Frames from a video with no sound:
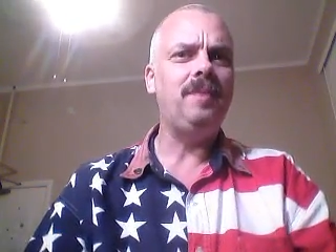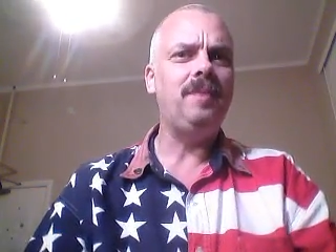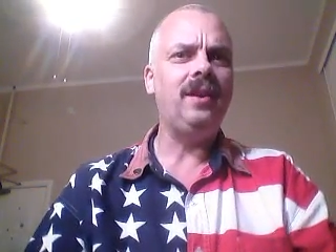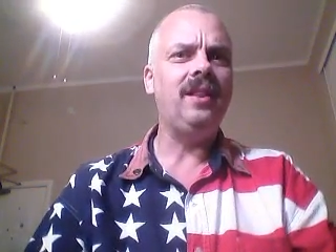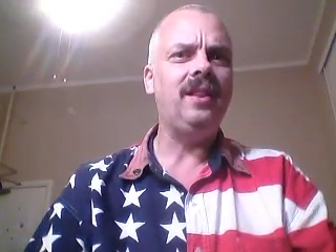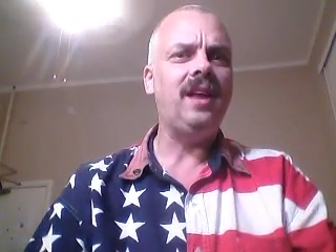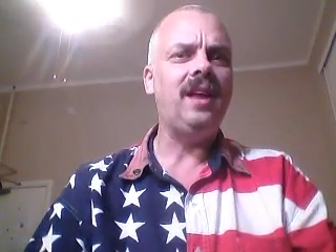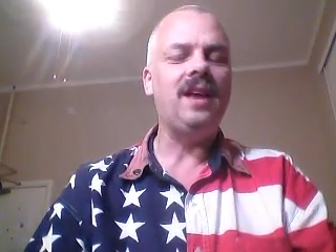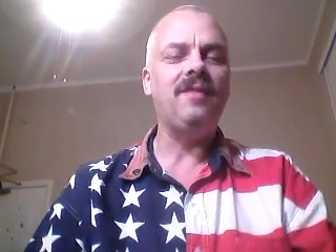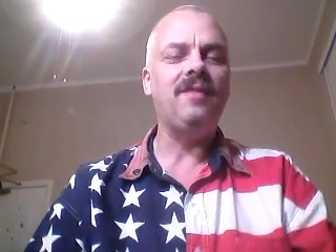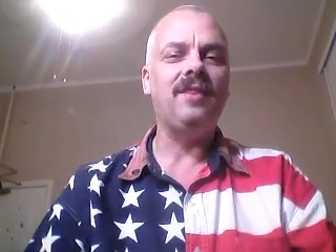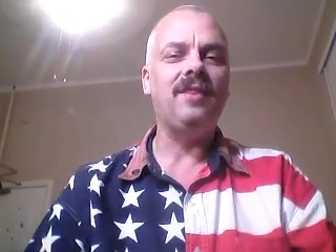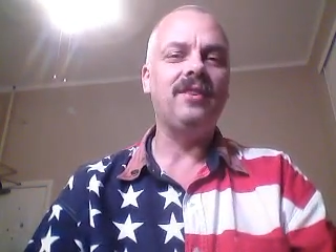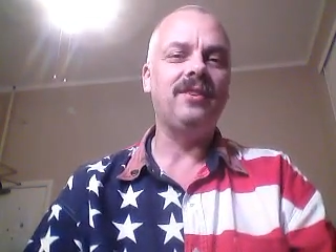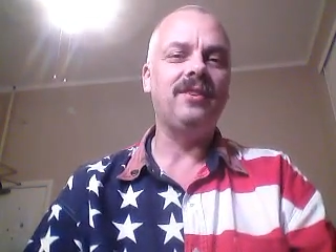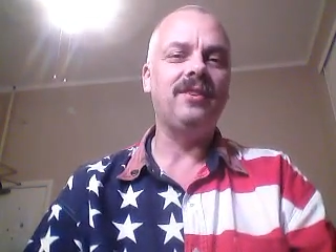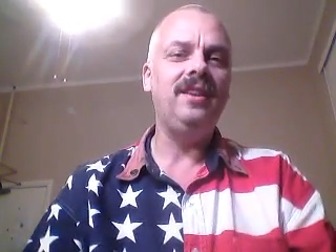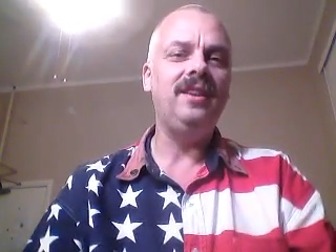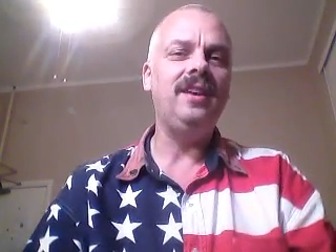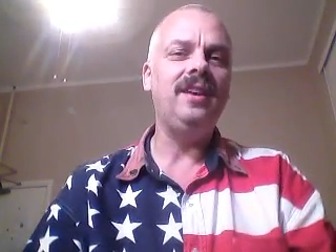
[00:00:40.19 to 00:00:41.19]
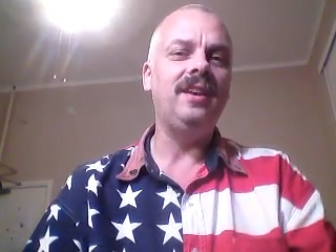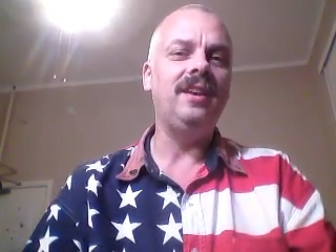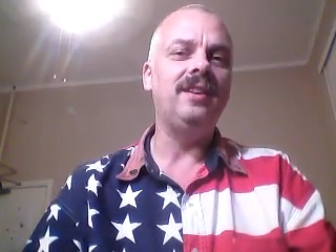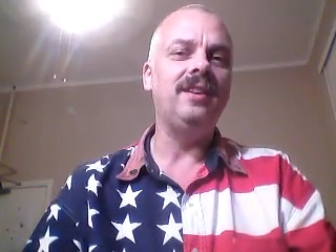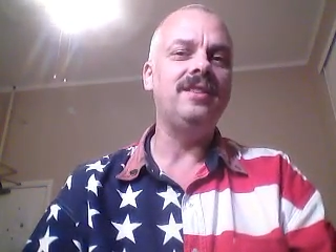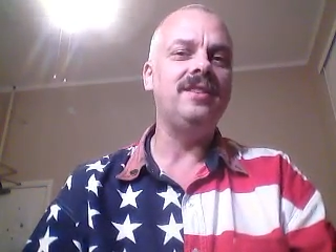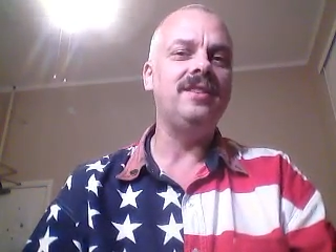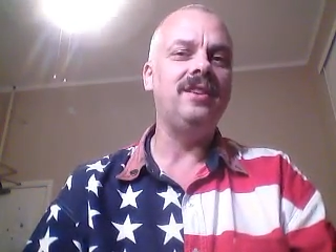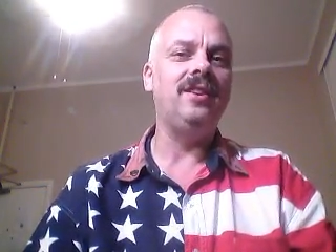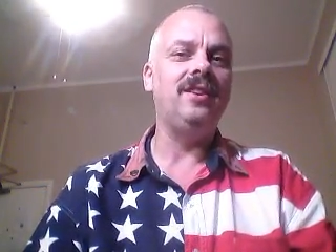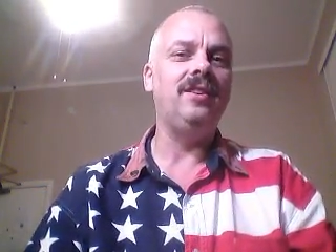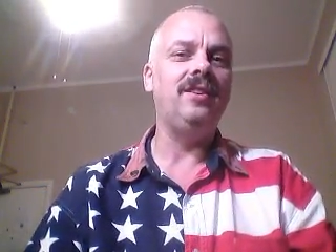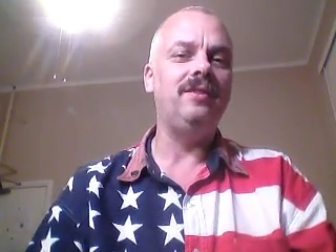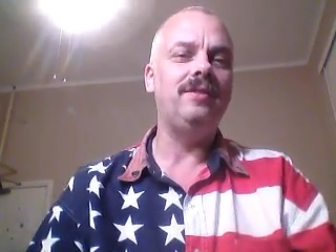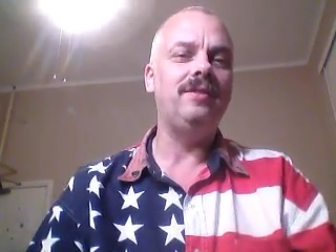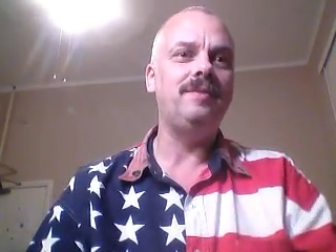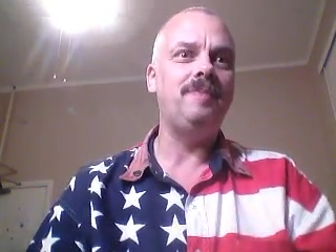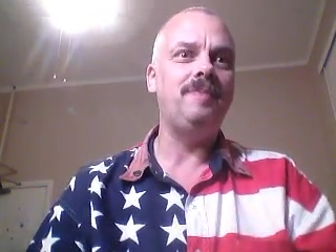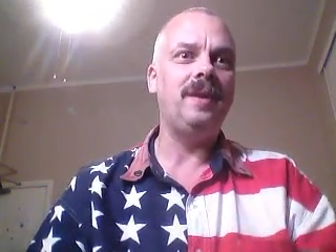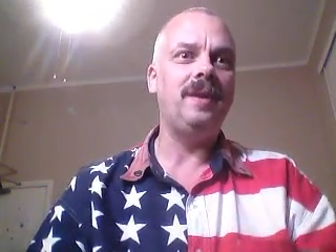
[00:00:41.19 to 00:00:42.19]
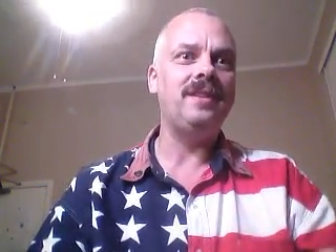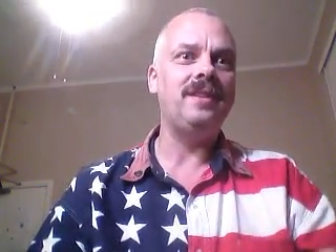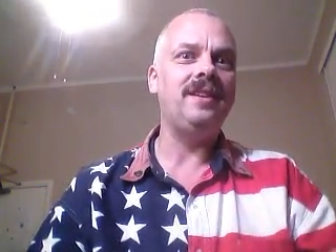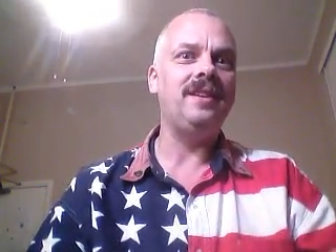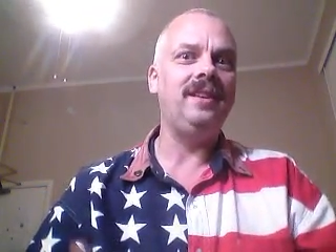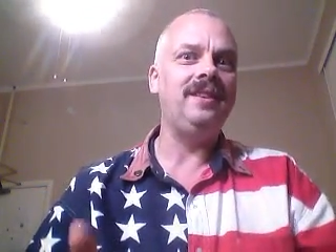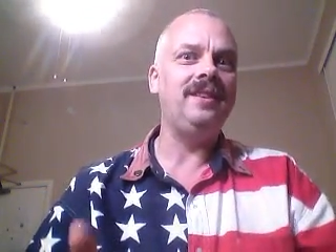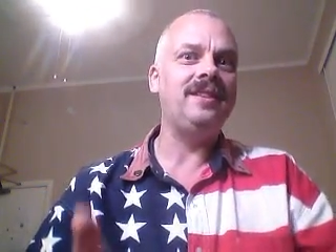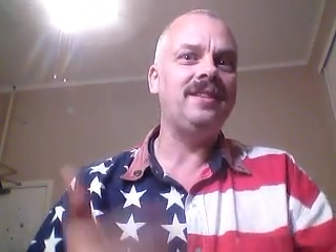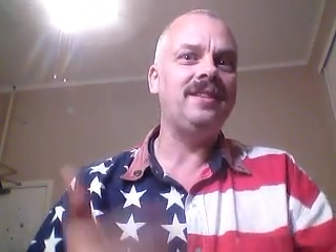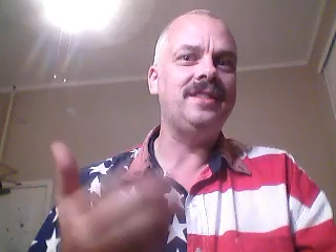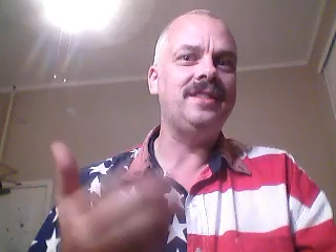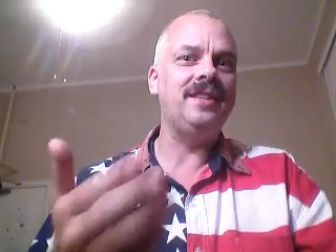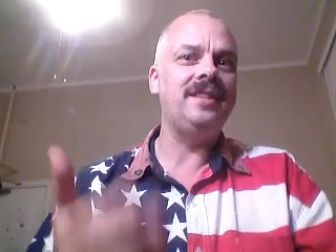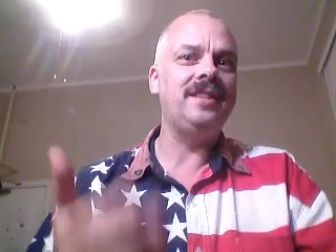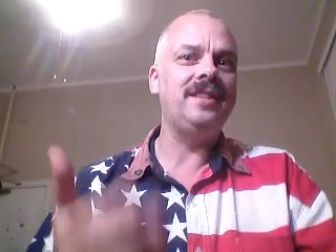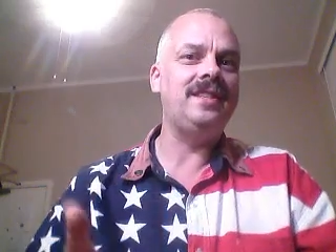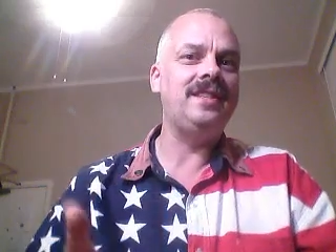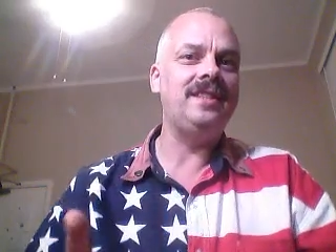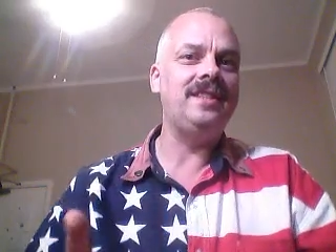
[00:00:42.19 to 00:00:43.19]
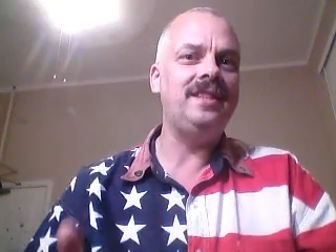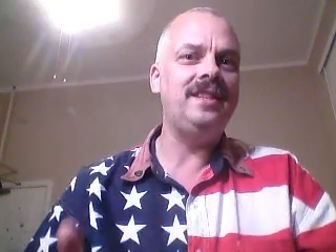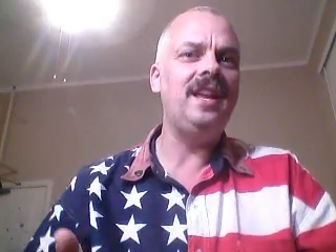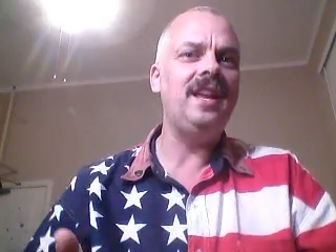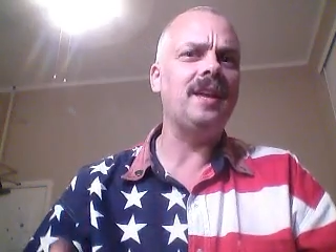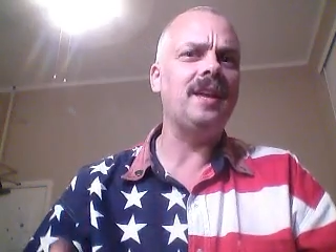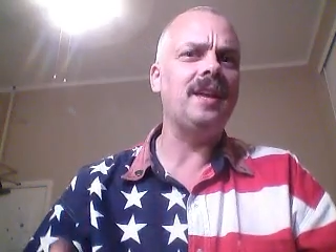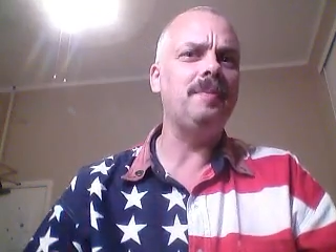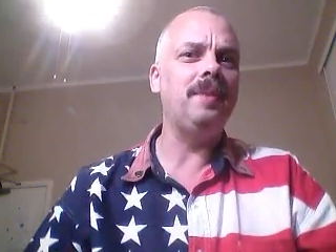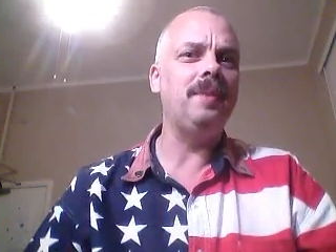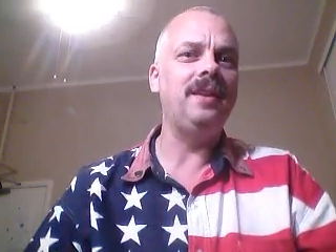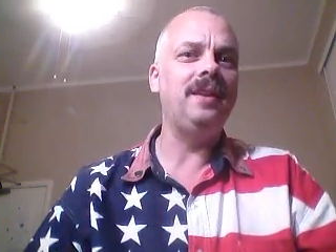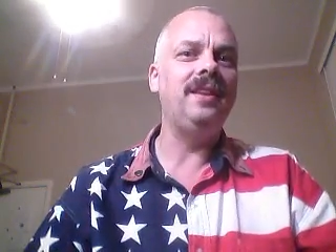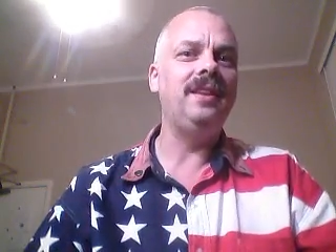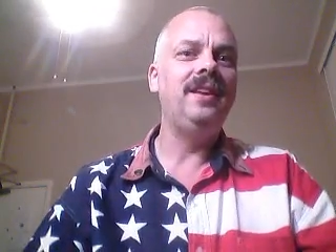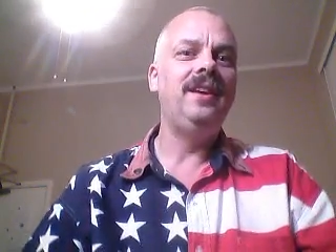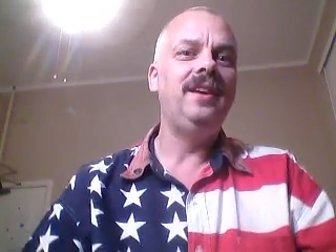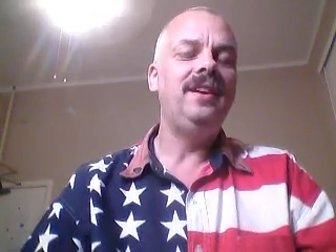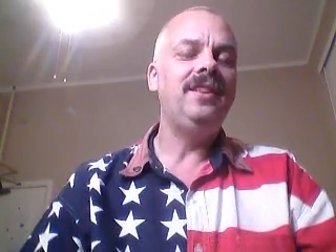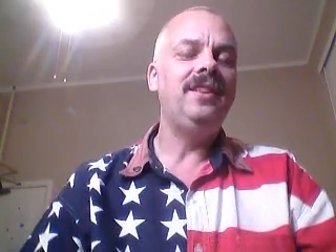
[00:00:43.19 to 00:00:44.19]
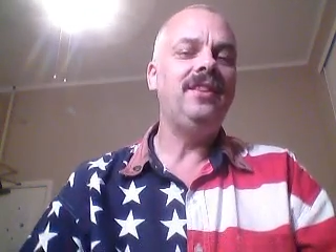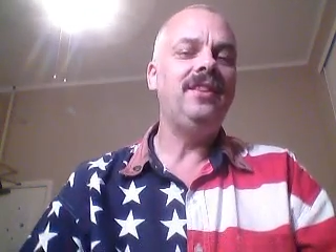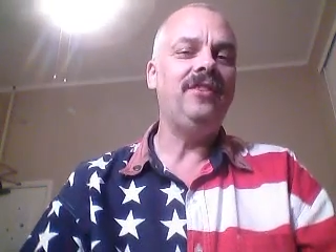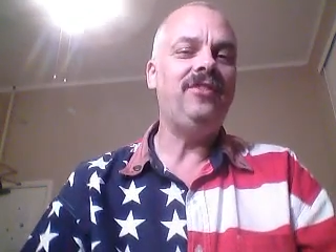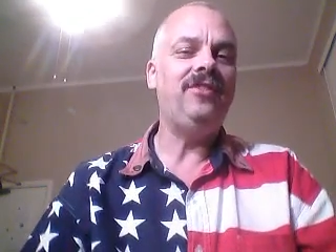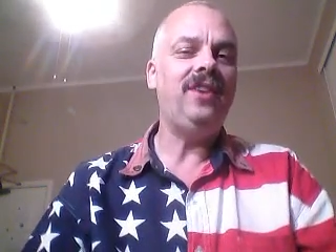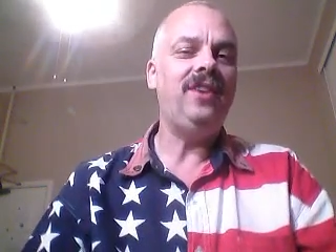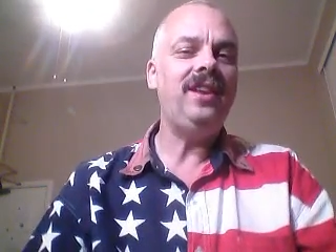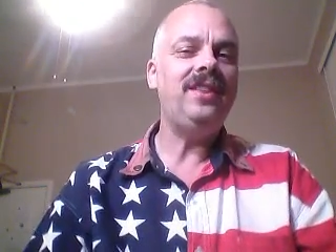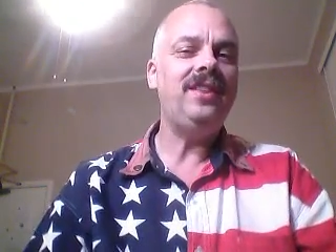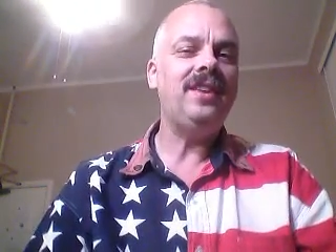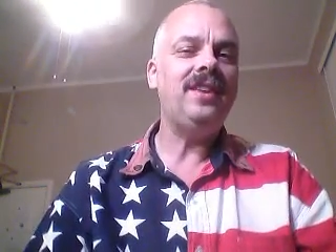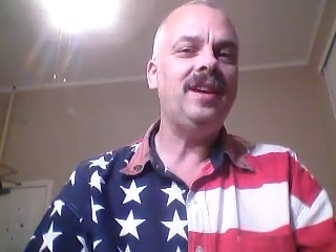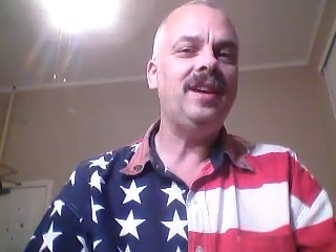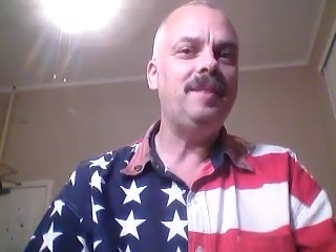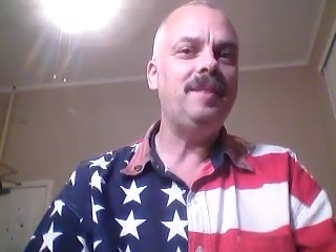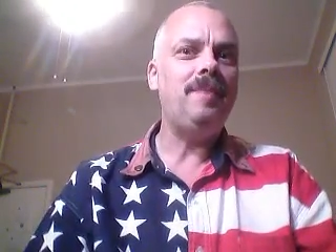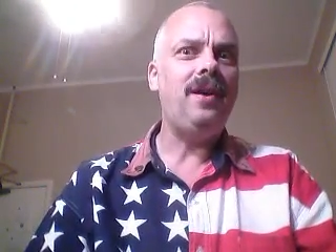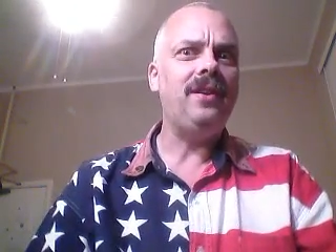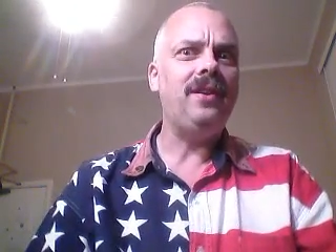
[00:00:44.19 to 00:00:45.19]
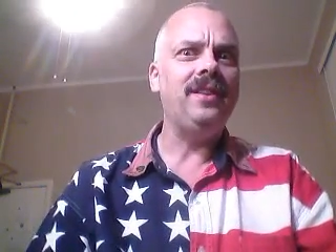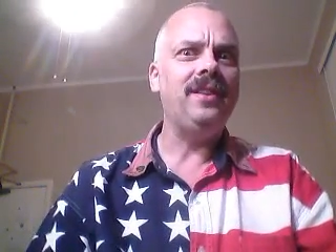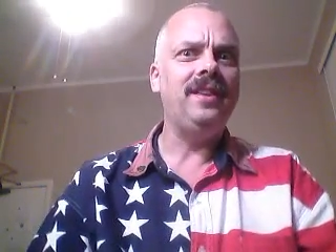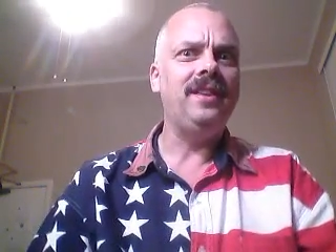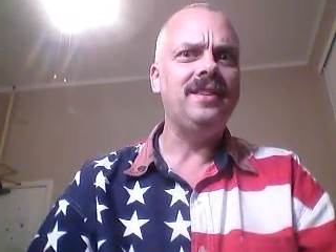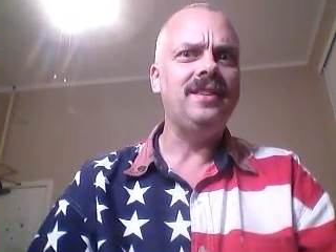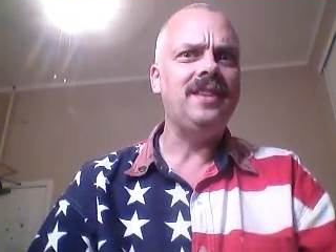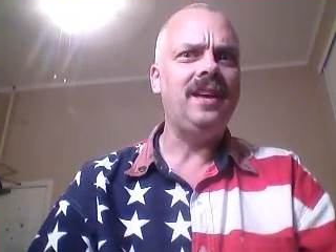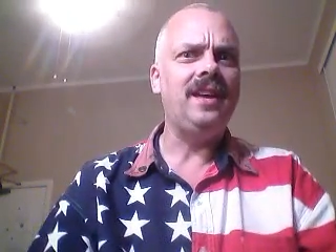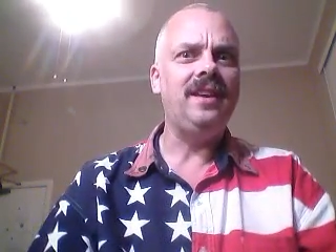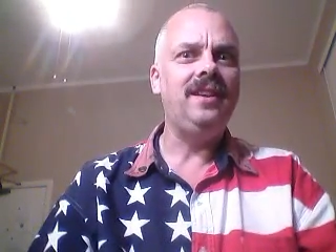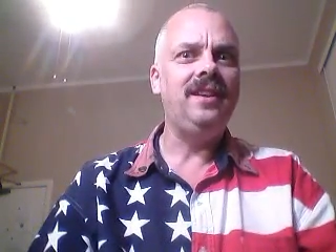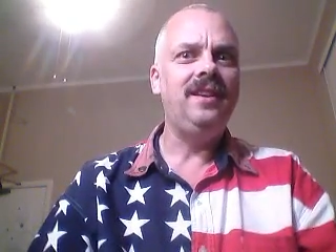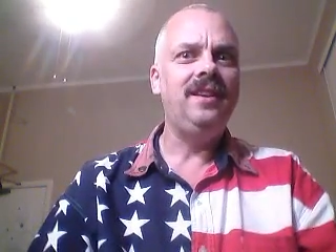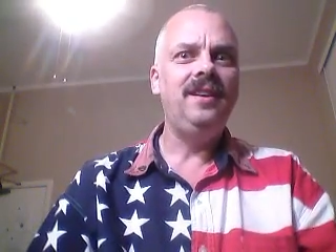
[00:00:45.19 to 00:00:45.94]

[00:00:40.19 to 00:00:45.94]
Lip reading: lot of other things. It was basically just this stick. But the funny thing about it is that